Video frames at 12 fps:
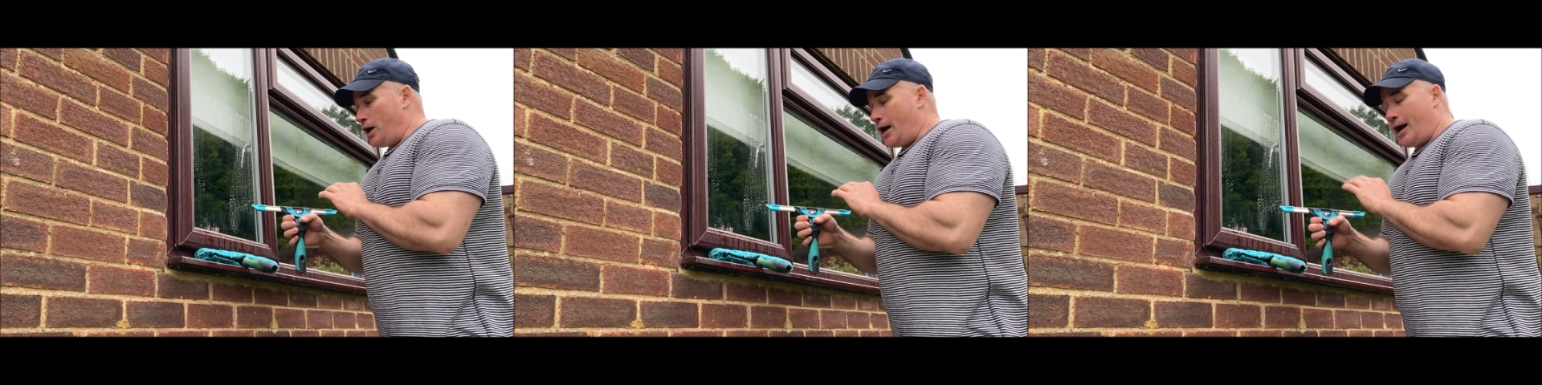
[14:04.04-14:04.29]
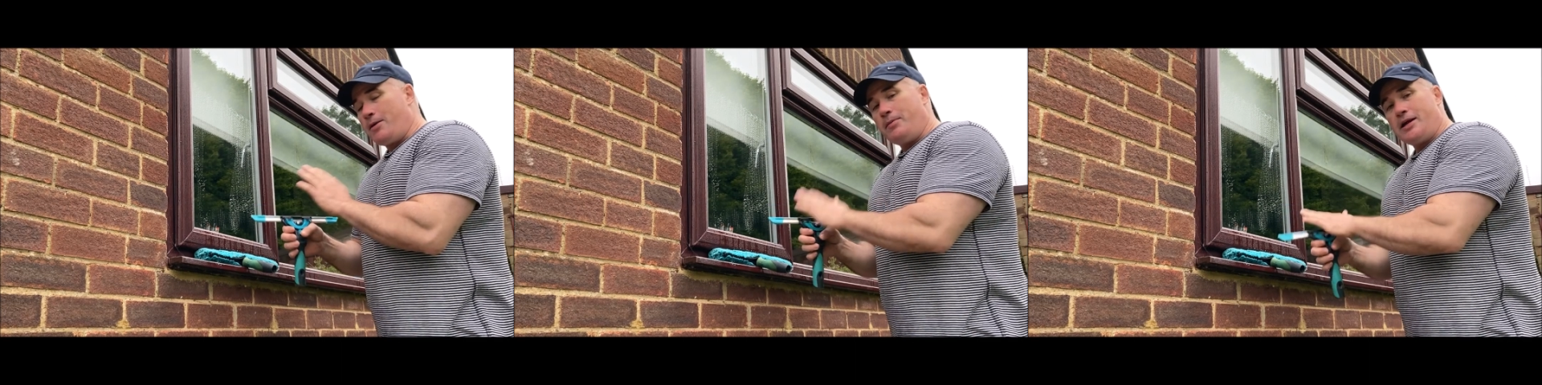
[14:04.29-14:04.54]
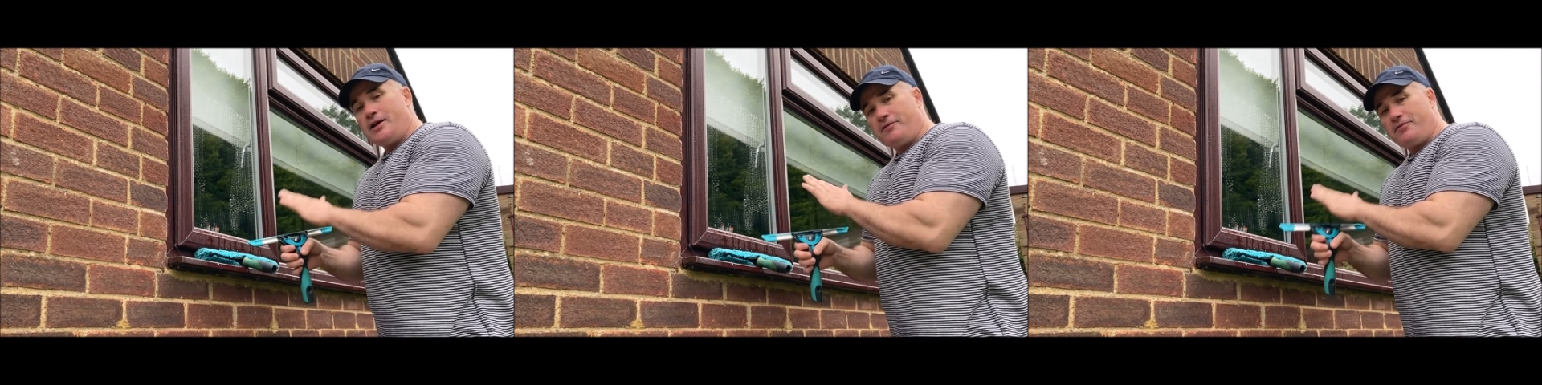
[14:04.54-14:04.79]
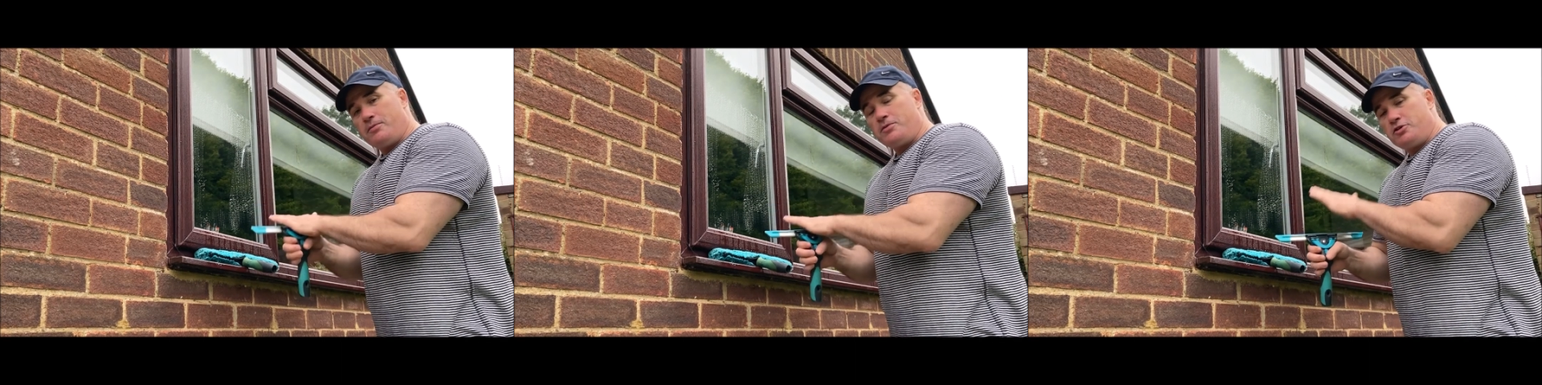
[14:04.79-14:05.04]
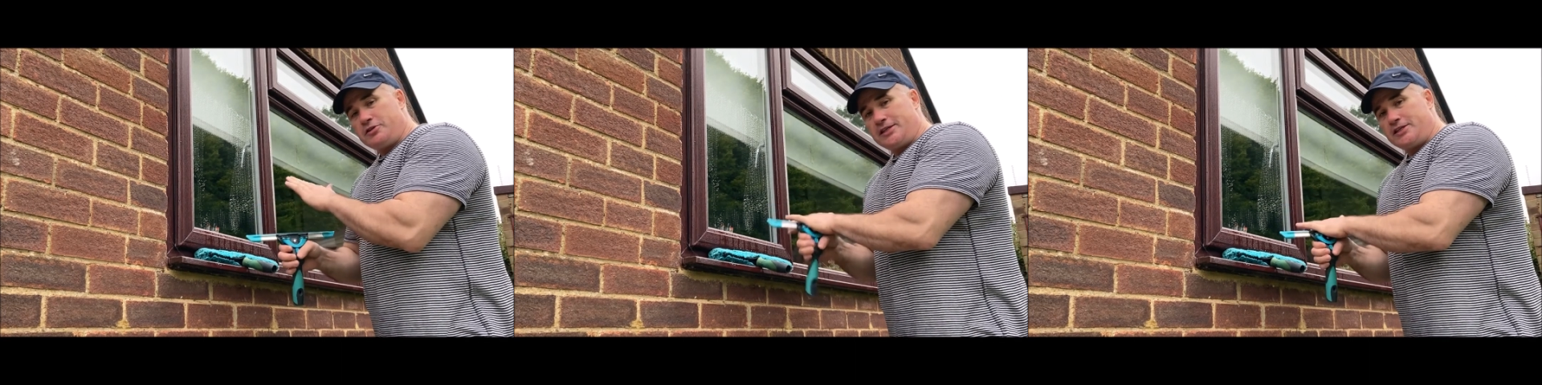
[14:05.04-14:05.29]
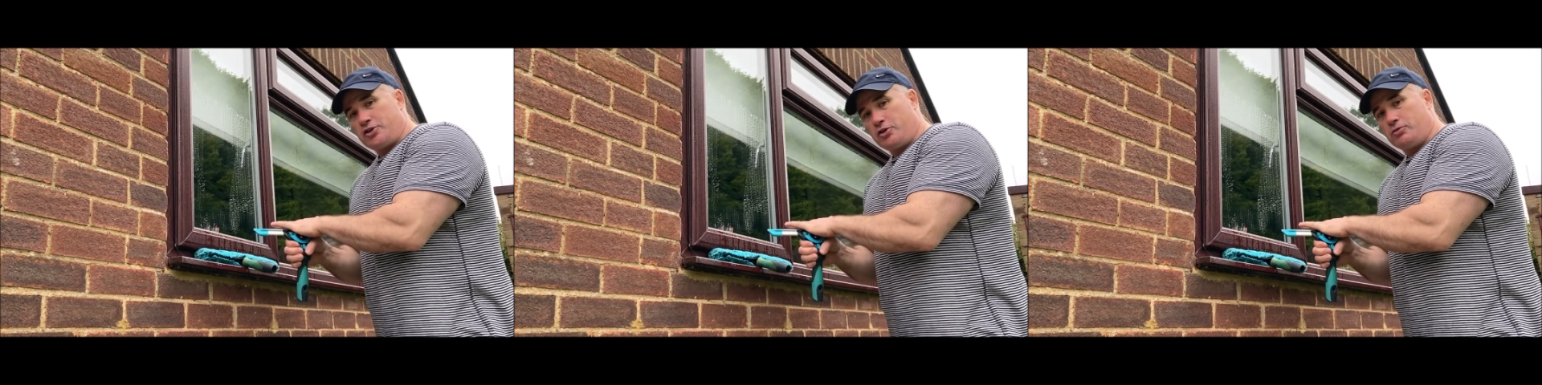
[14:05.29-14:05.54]
How many of them use
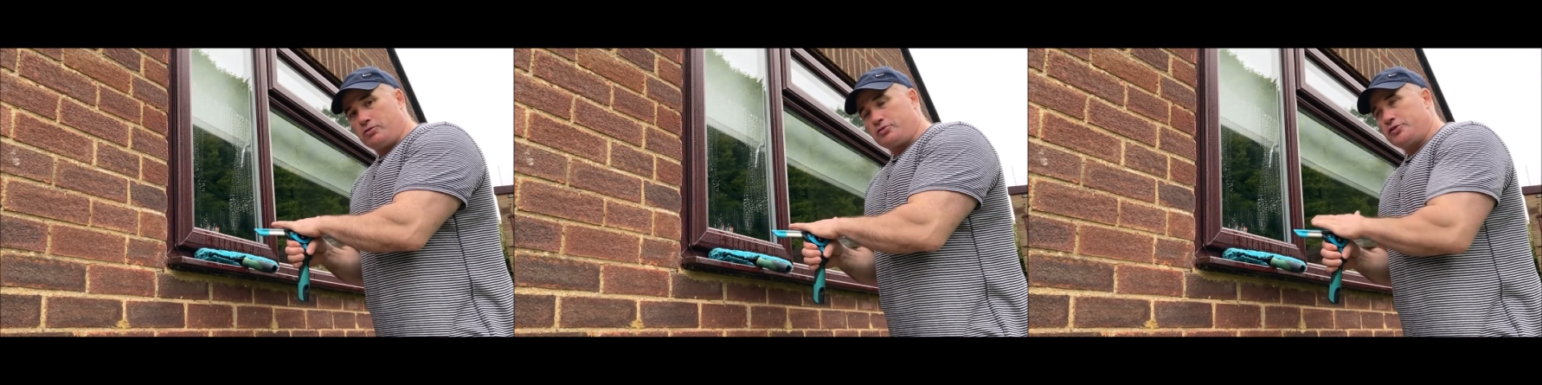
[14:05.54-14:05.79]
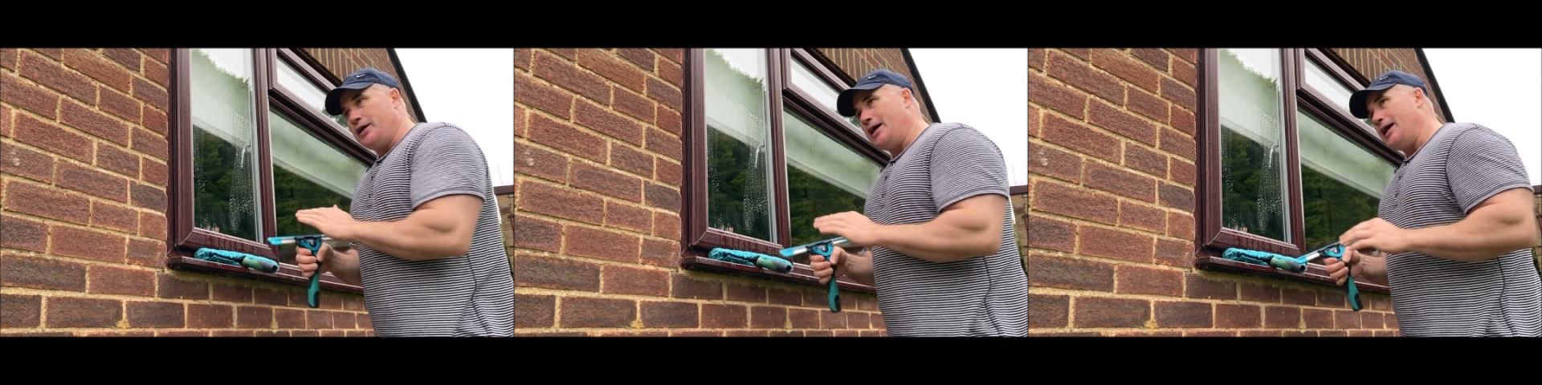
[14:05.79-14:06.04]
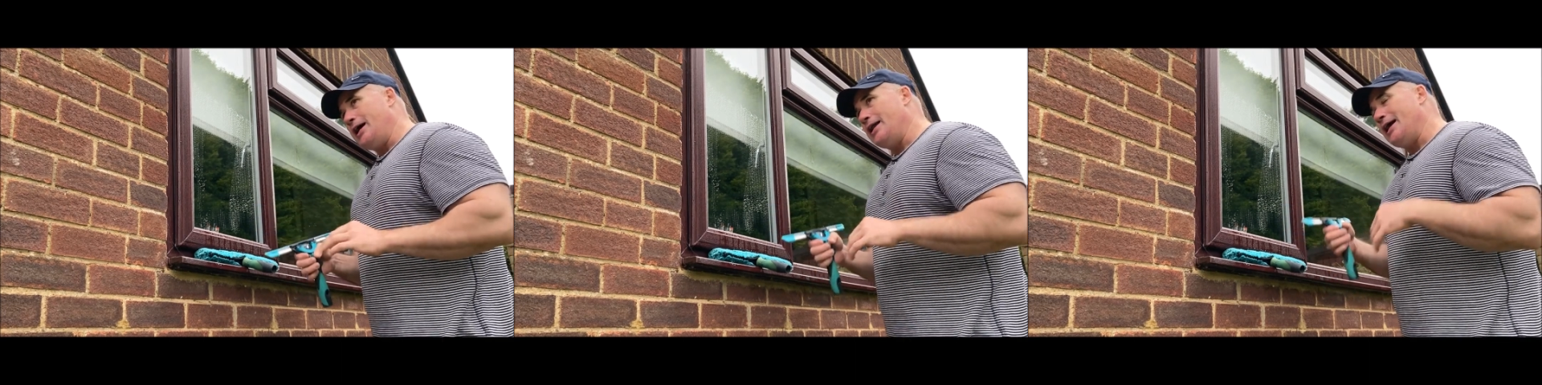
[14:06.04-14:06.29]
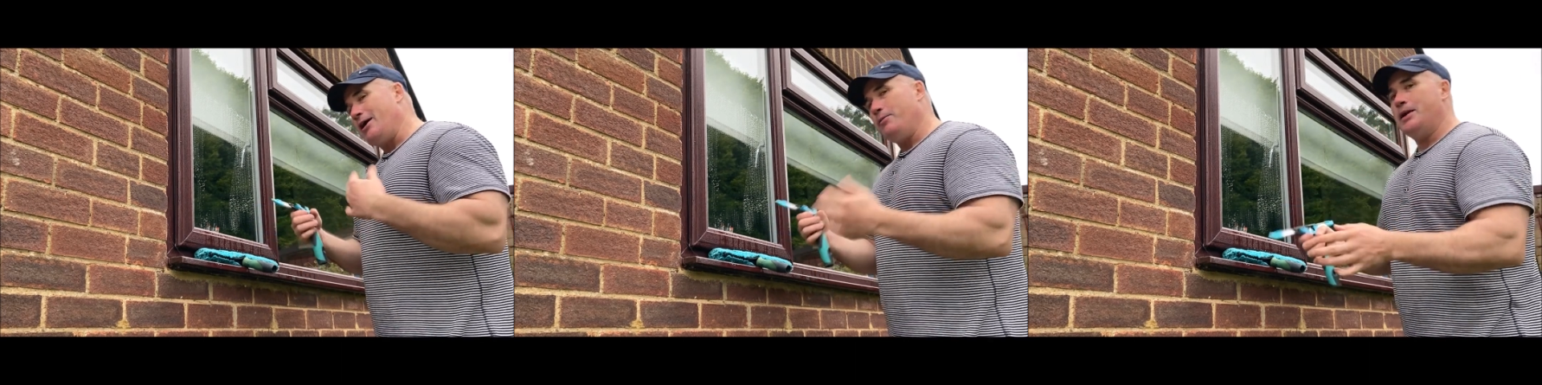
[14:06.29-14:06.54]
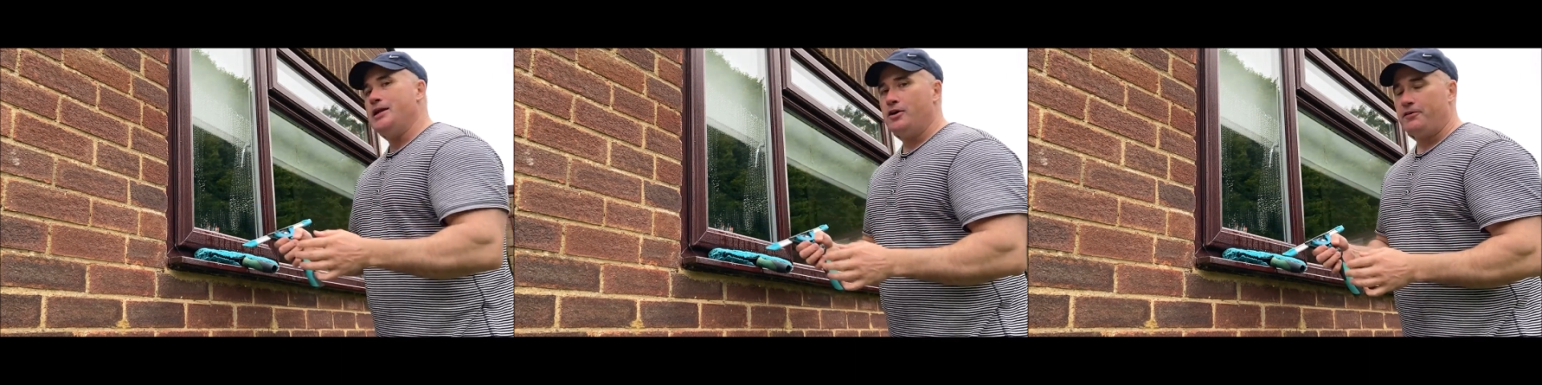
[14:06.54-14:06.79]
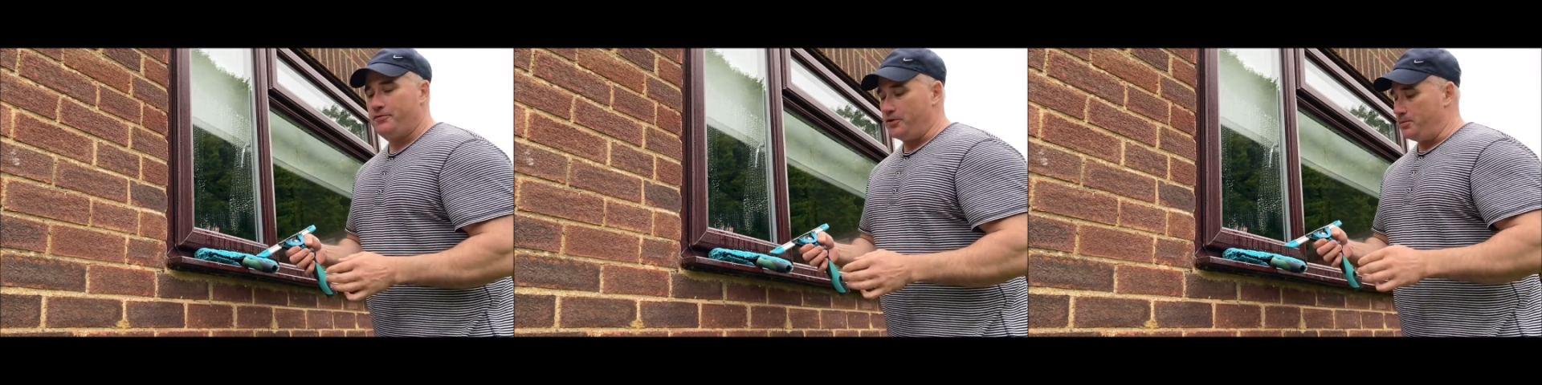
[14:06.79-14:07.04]
these tools? And how many
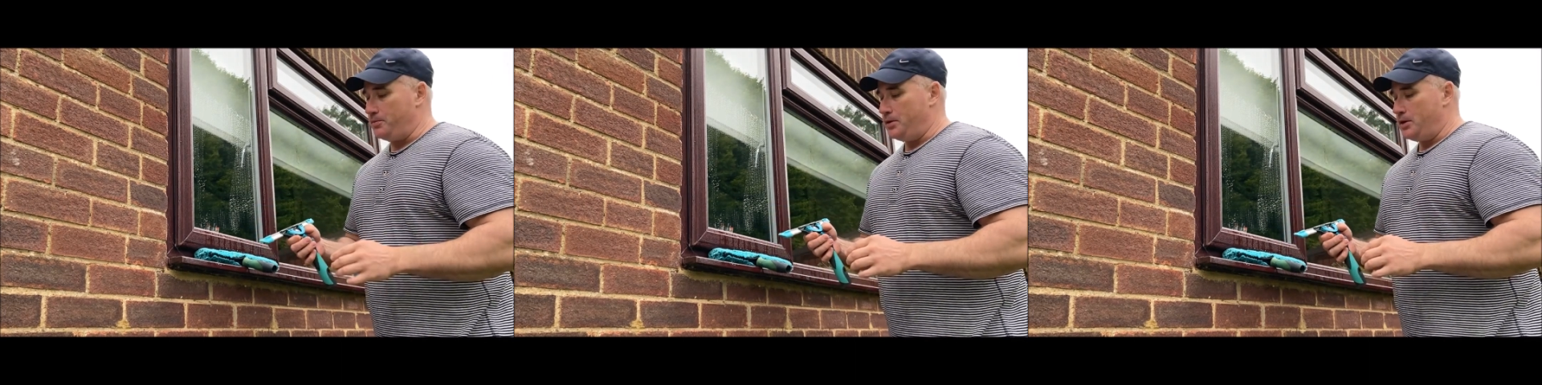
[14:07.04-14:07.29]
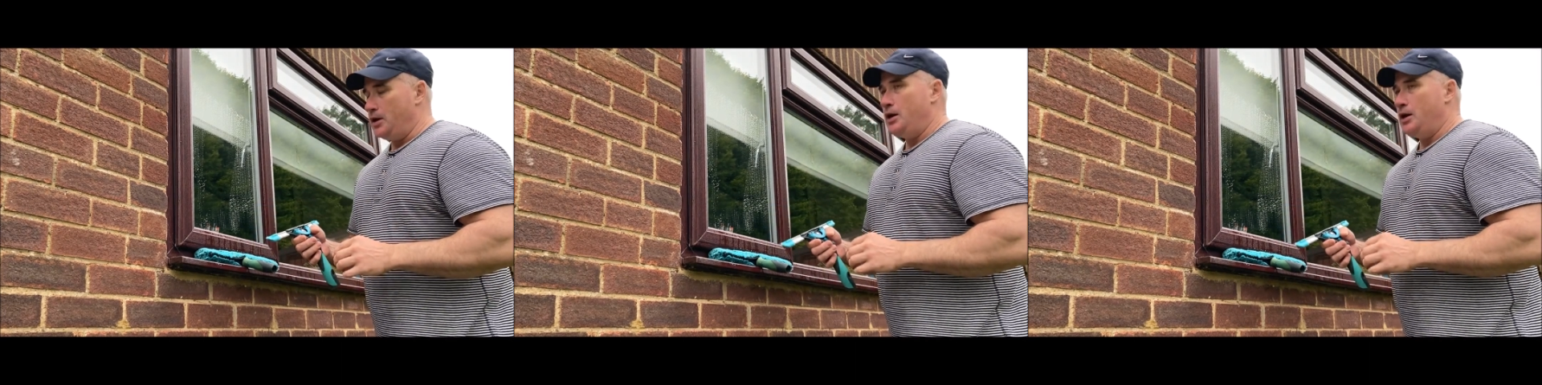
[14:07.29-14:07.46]
of them